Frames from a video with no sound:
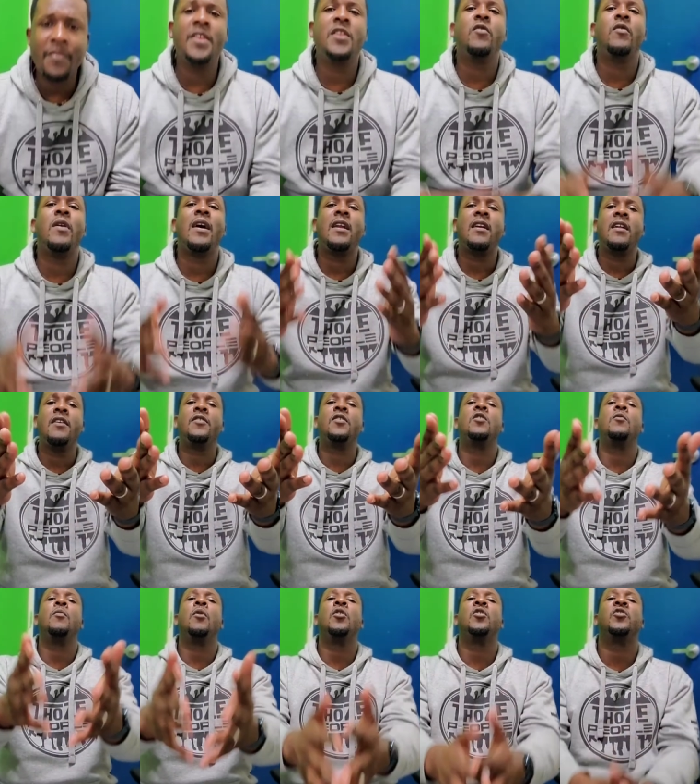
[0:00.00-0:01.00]
You got another
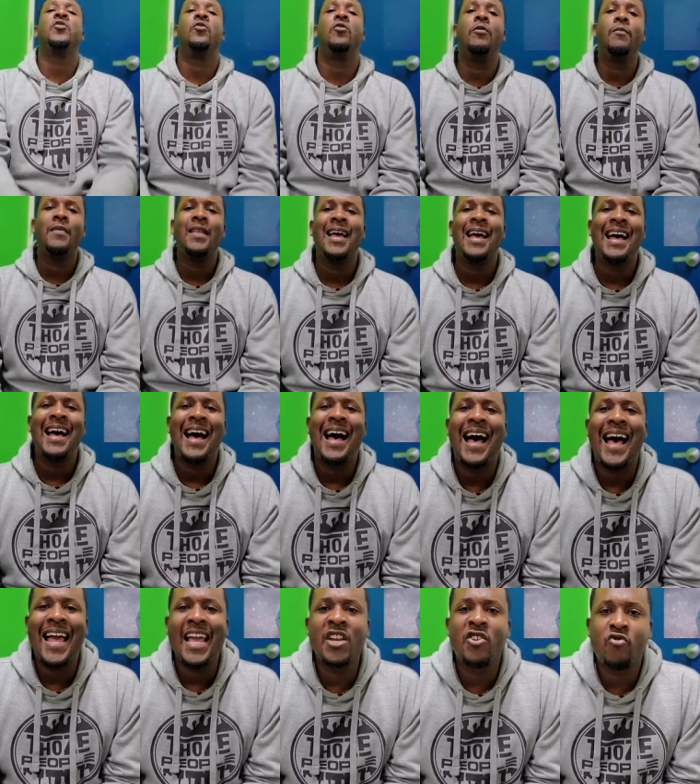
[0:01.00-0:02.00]
commercial,
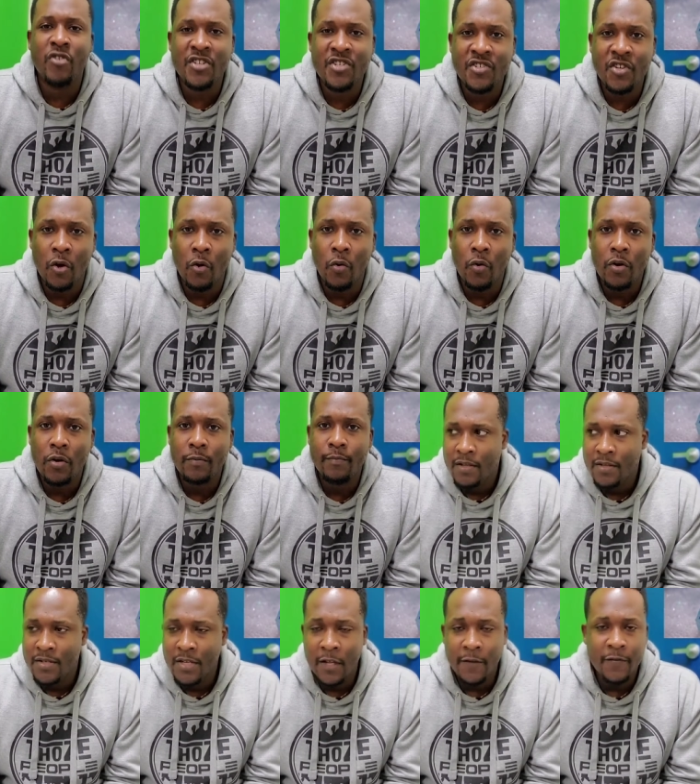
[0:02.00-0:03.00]
Hydra Soak,
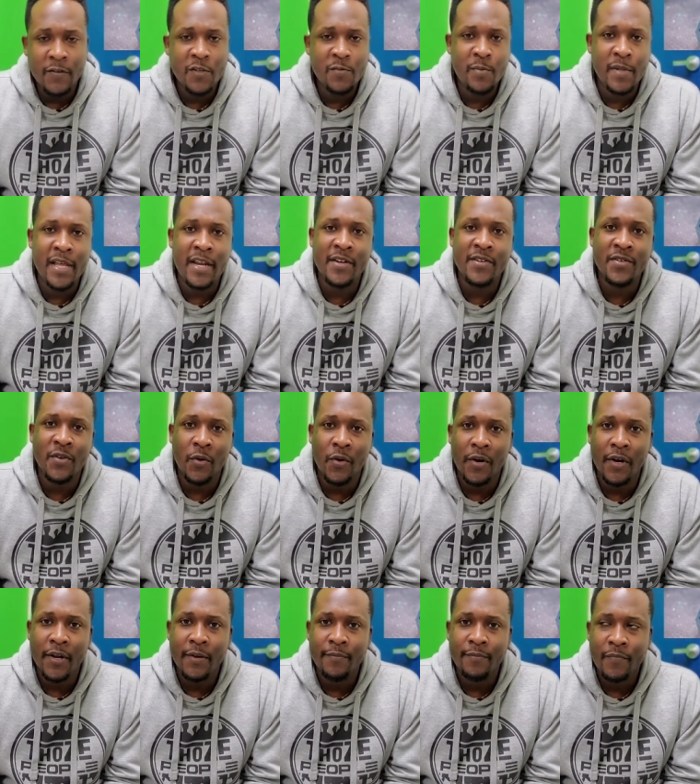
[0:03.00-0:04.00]
self-explanatory.
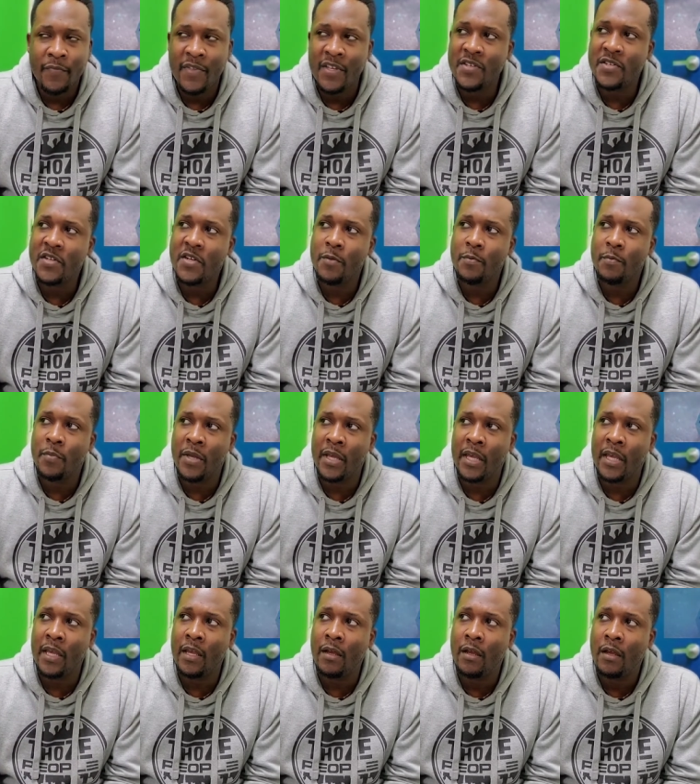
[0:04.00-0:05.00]
This could
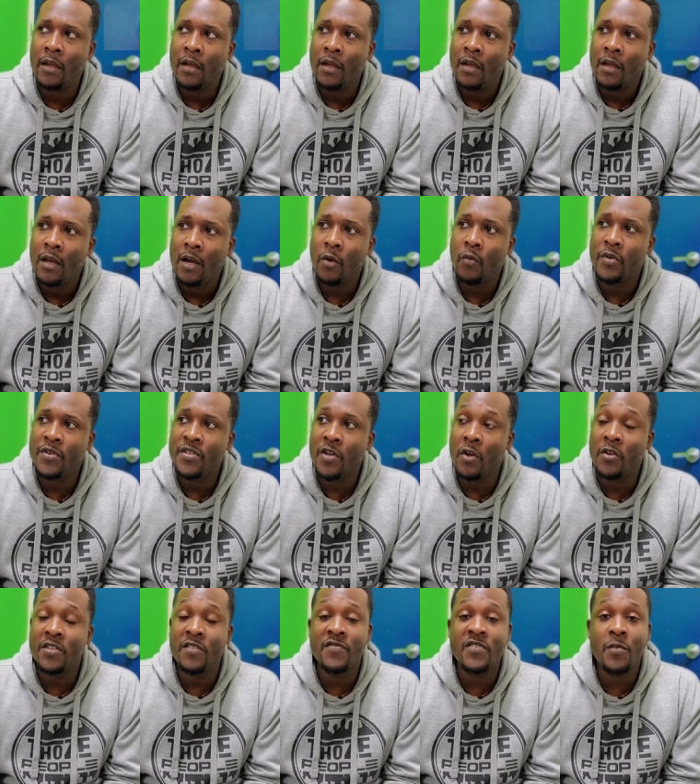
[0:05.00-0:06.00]
be a
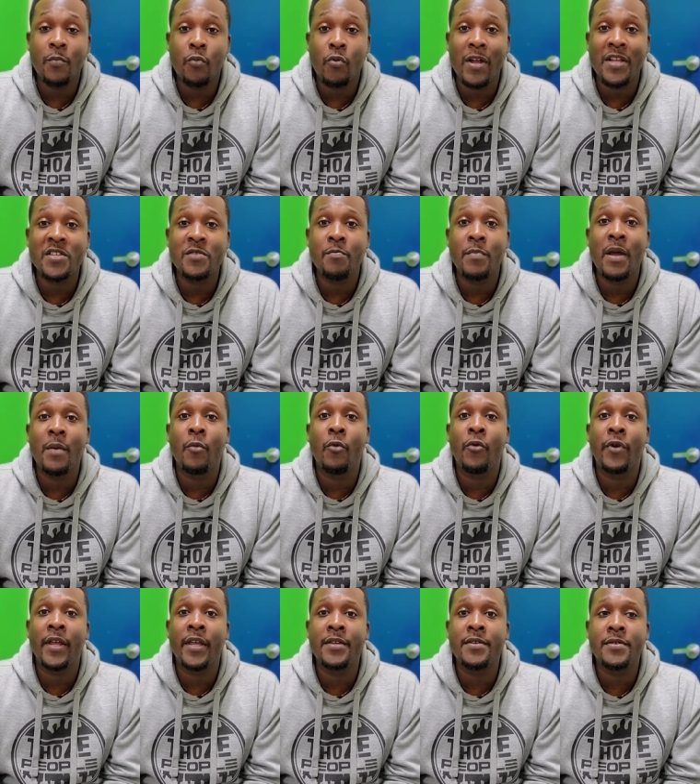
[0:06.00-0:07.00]
result of suppressed
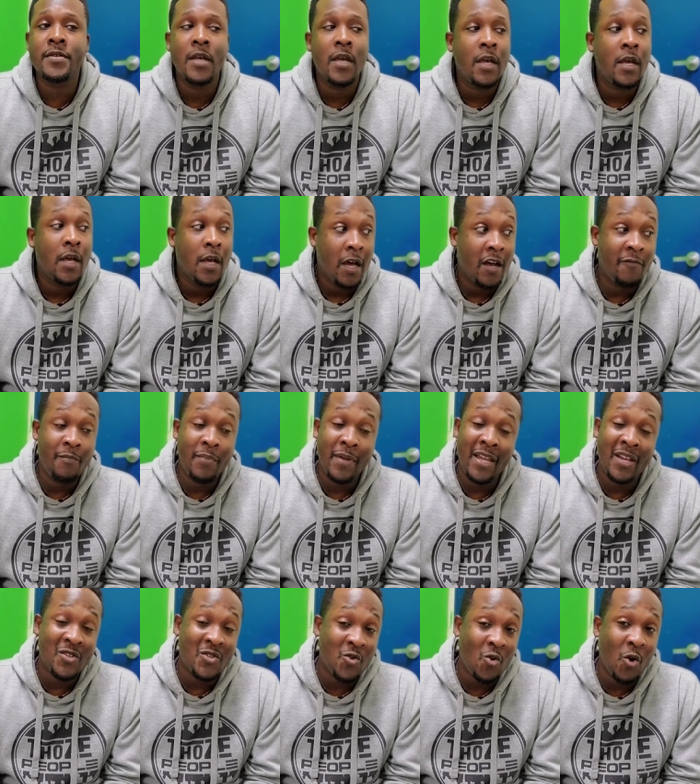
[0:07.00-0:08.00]
memories of
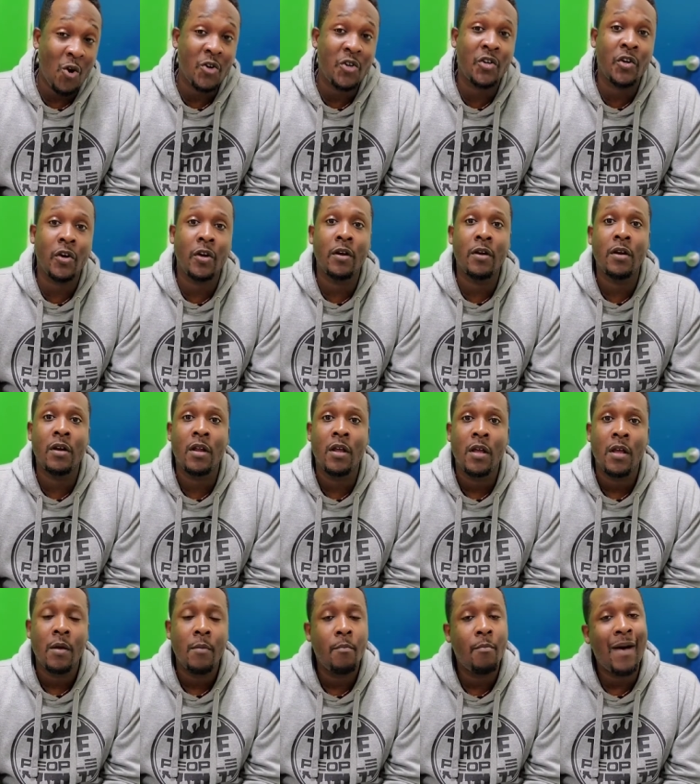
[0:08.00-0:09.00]
being tortured
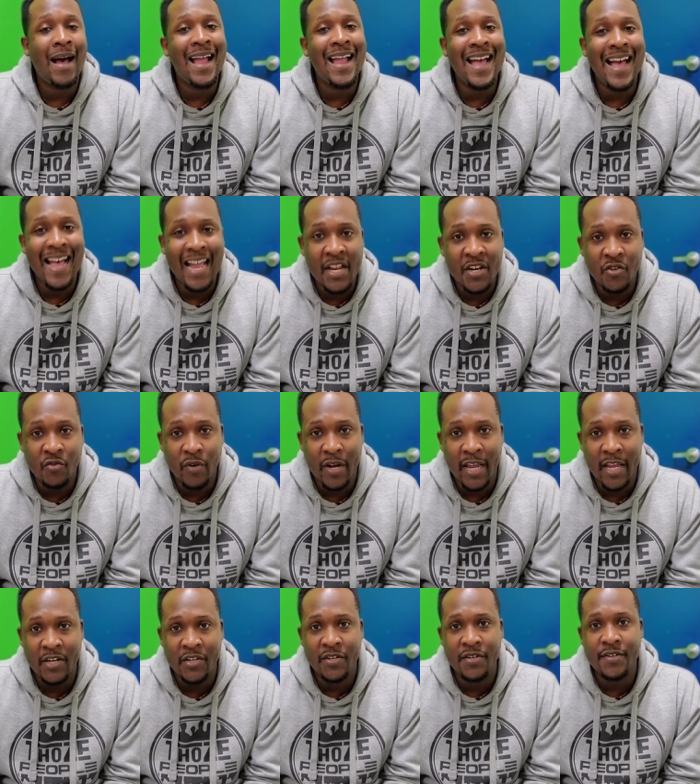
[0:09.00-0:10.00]
by Hydra
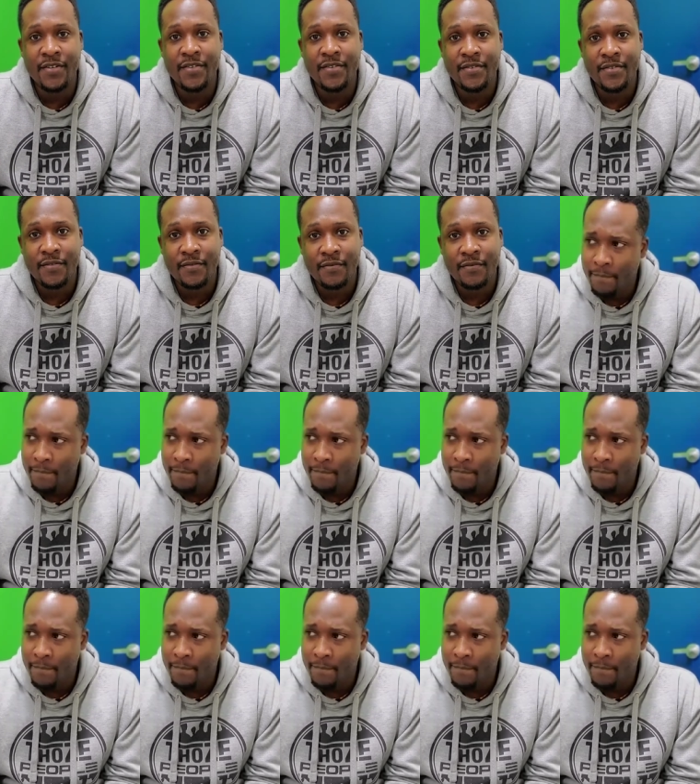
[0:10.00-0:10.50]
agents.